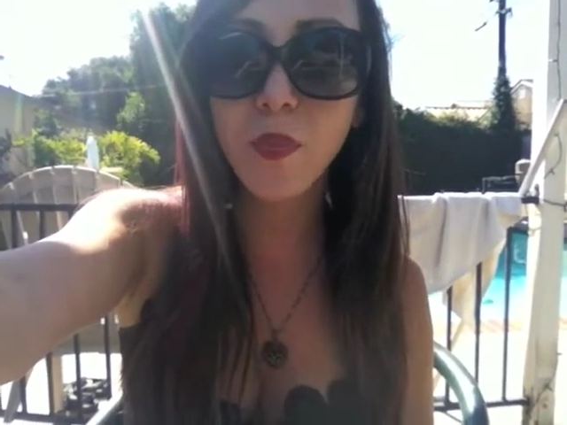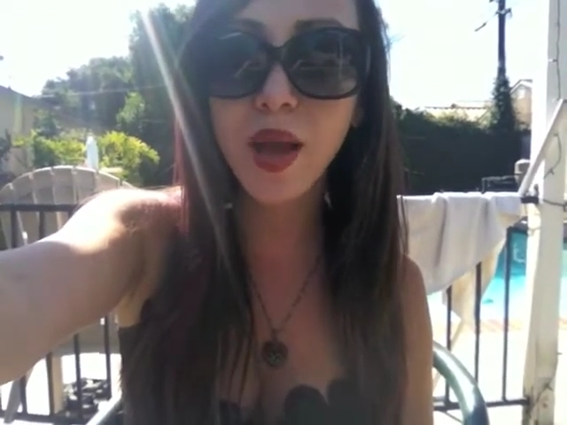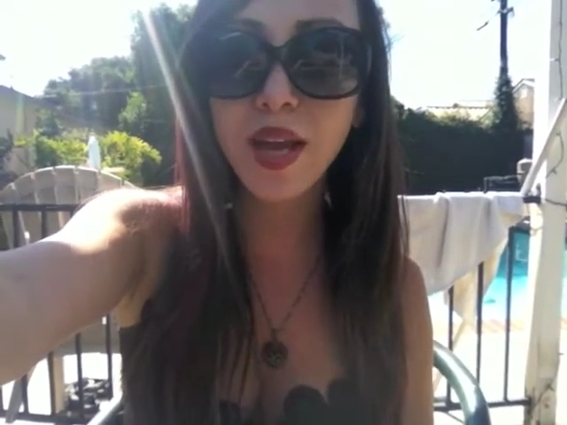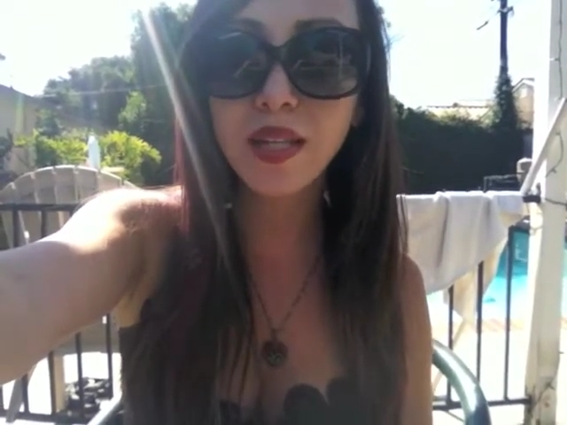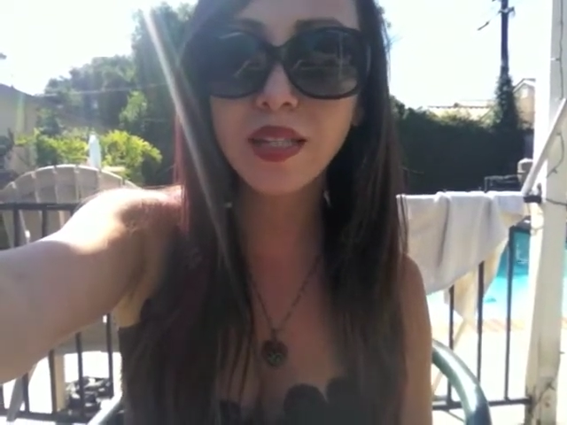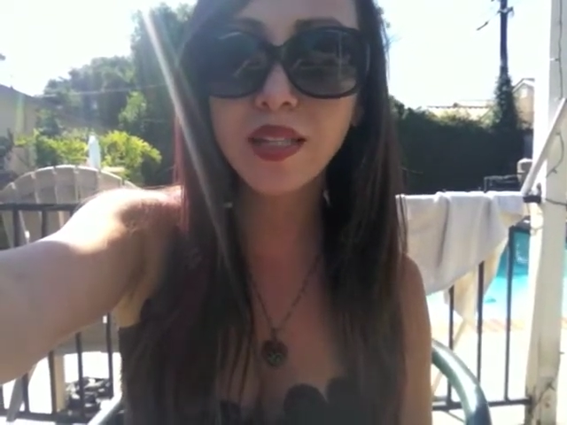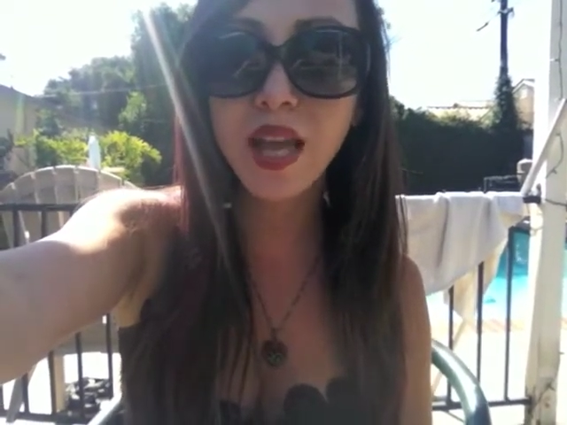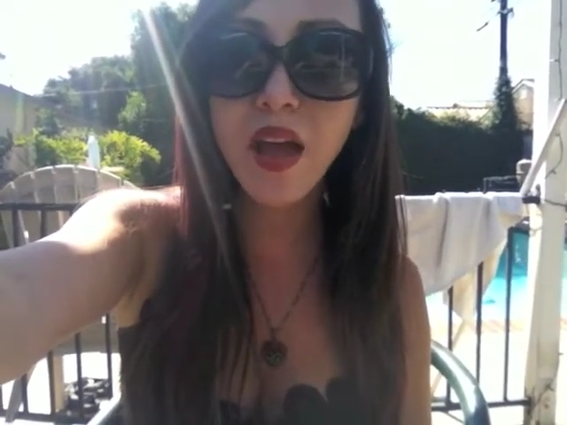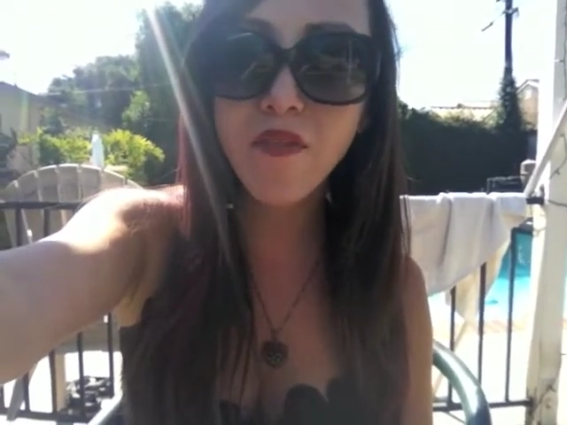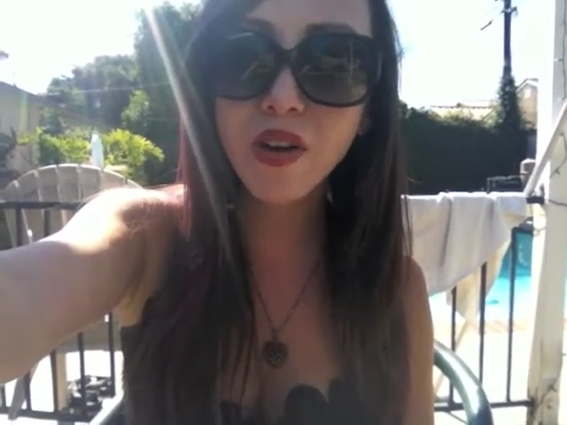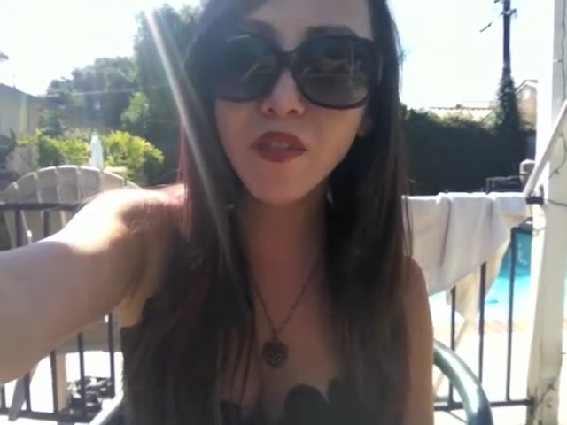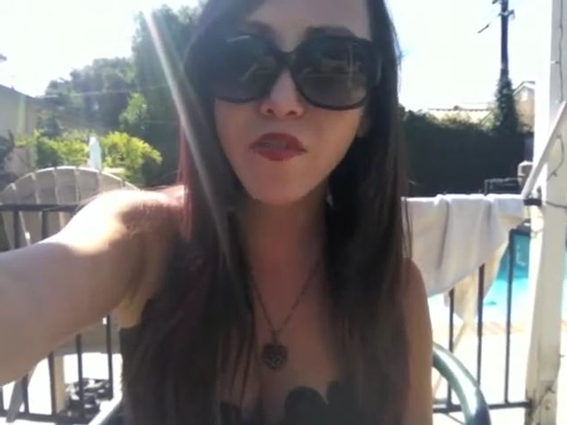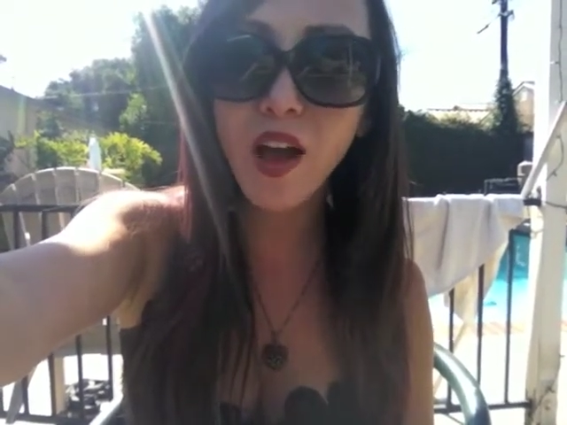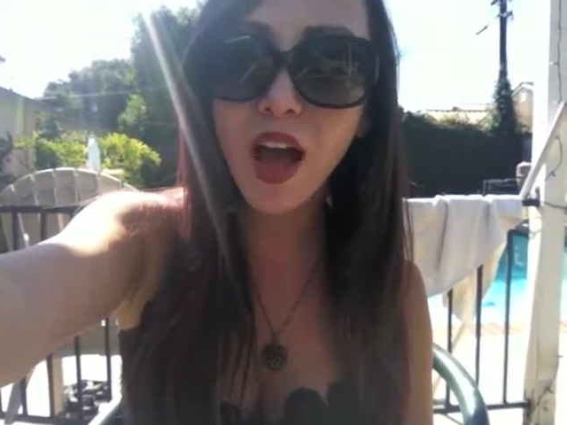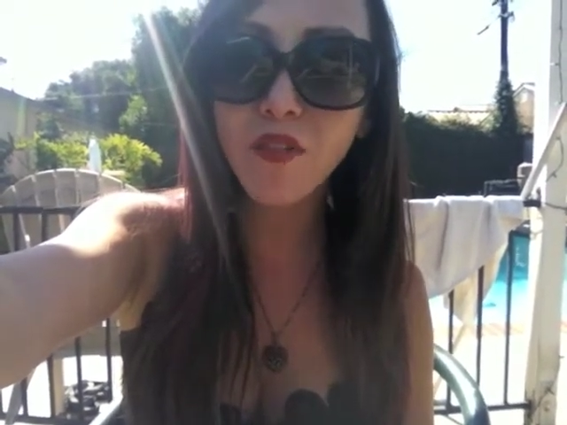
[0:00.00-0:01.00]
paid
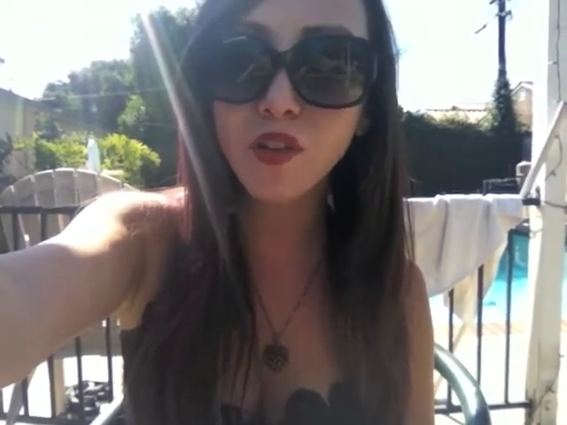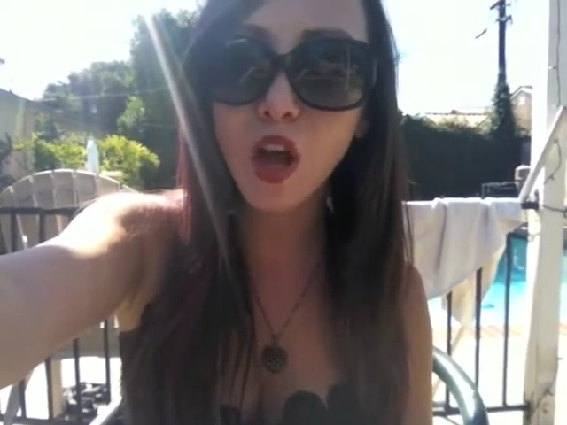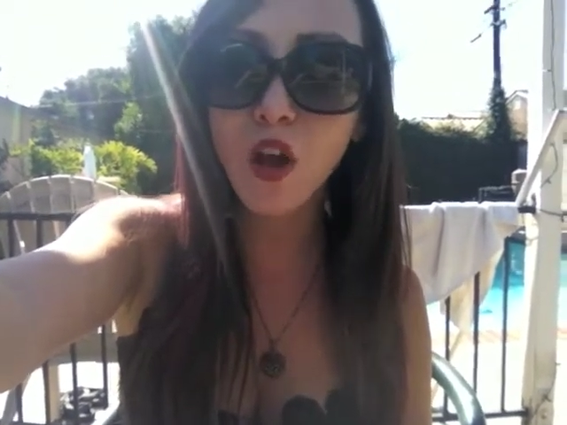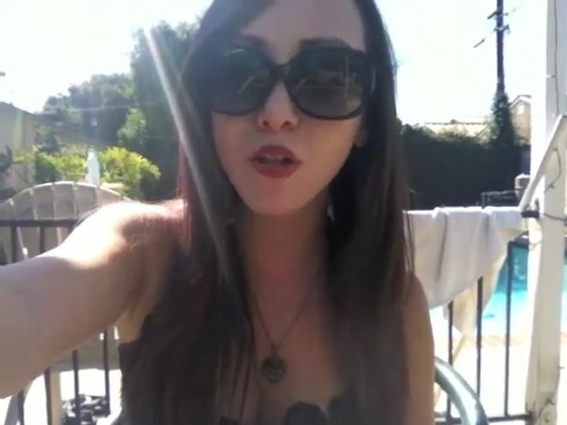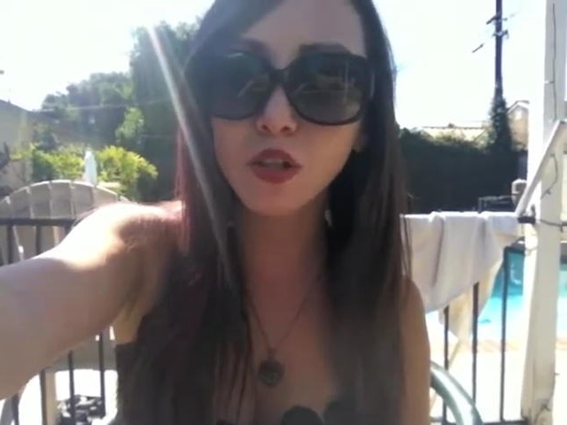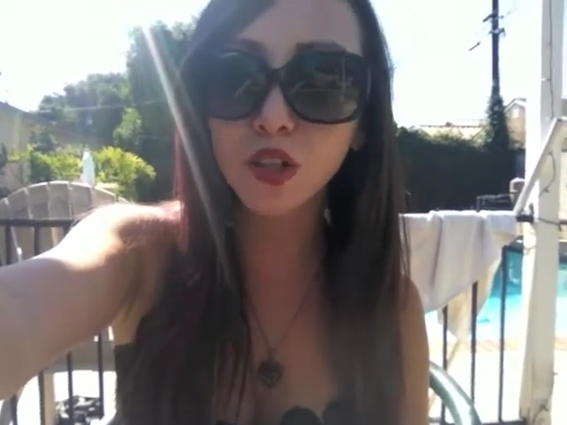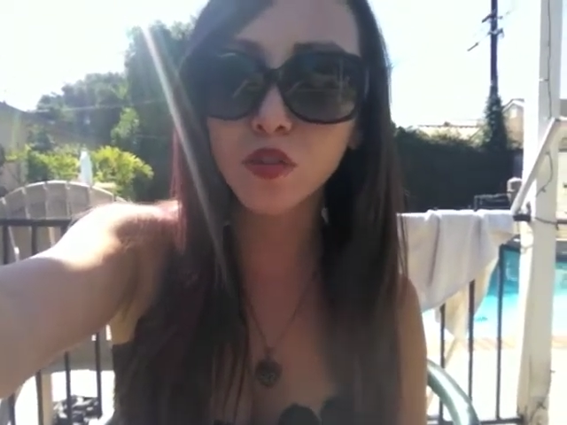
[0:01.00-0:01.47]
$75